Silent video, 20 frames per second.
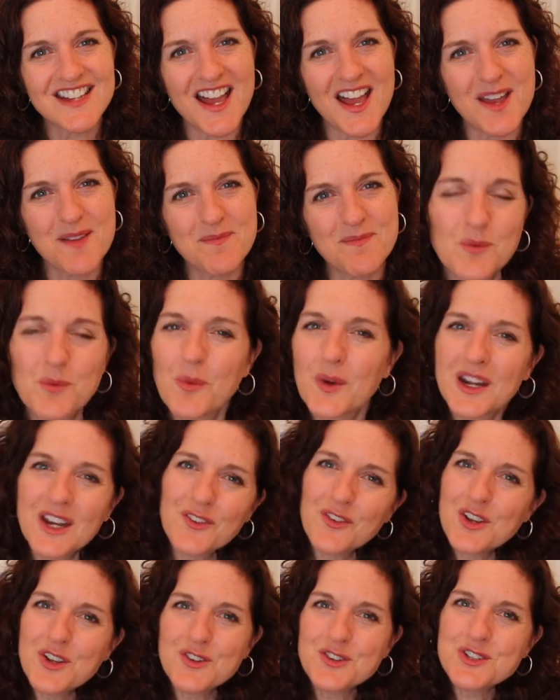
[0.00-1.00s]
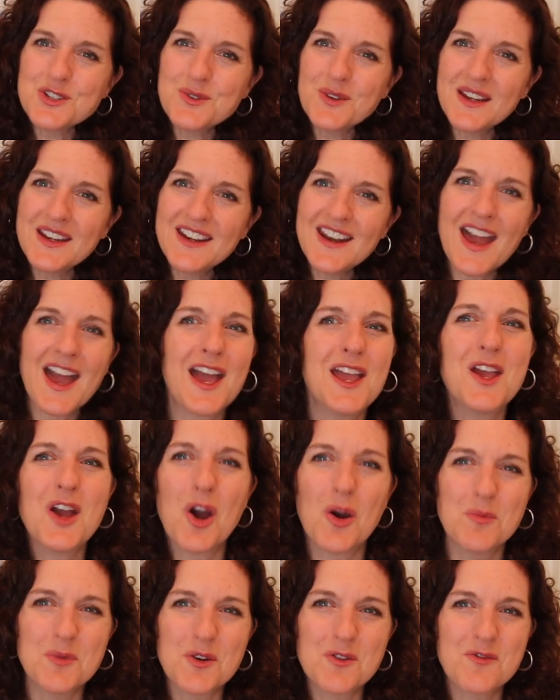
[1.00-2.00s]
time. Whatever you're doing, I
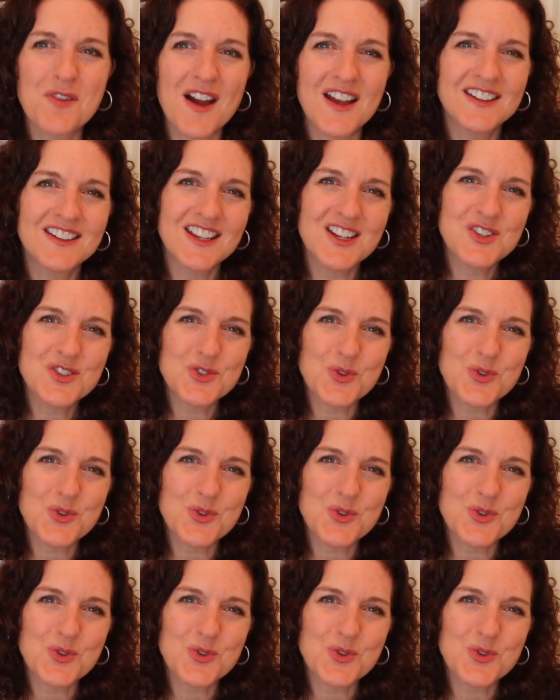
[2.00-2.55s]
hope you're finding